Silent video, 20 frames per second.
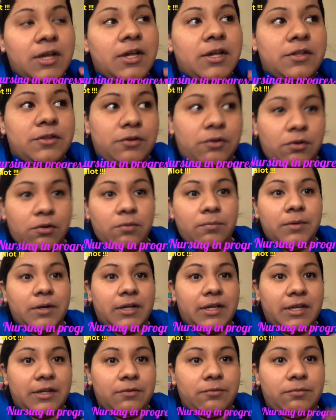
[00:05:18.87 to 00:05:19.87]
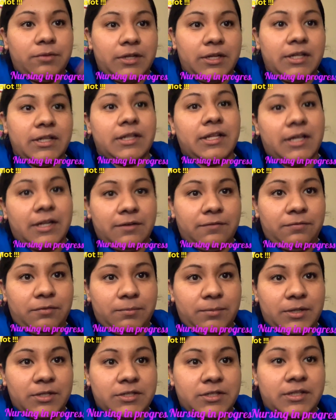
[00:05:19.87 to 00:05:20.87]
the homework and reading that
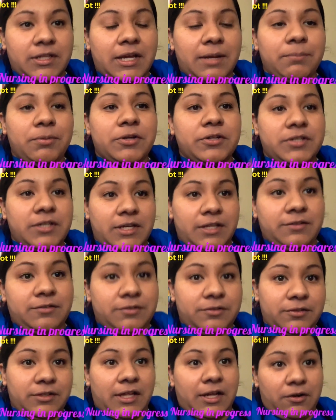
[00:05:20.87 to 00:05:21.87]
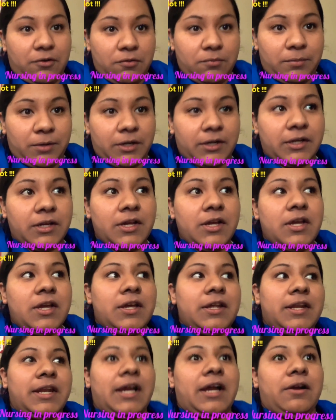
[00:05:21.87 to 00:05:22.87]
information that pertains to that homework.
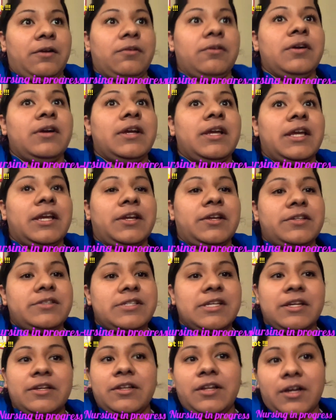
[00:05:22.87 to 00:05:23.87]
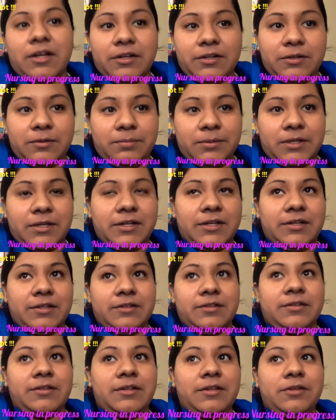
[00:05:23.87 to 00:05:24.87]
Now, it could take longer
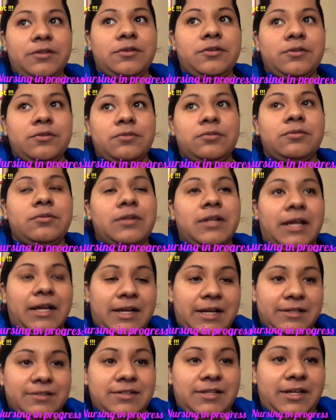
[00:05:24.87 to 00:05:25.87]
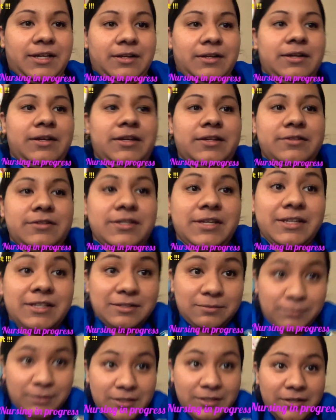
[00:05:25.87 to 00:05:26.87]
because like I said, it
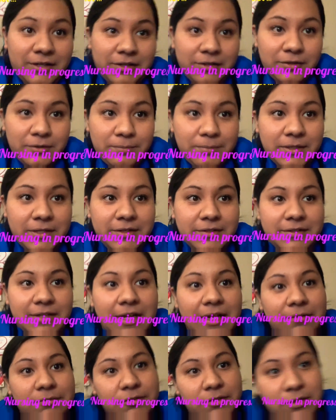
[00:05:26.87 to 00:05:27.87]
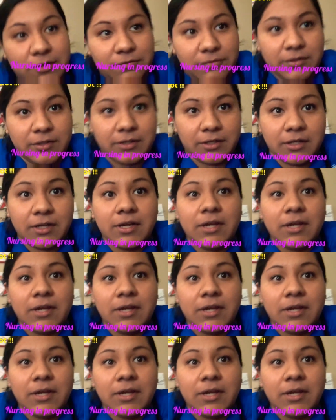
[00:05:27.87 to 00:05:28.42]
takes me longer because I have to look for the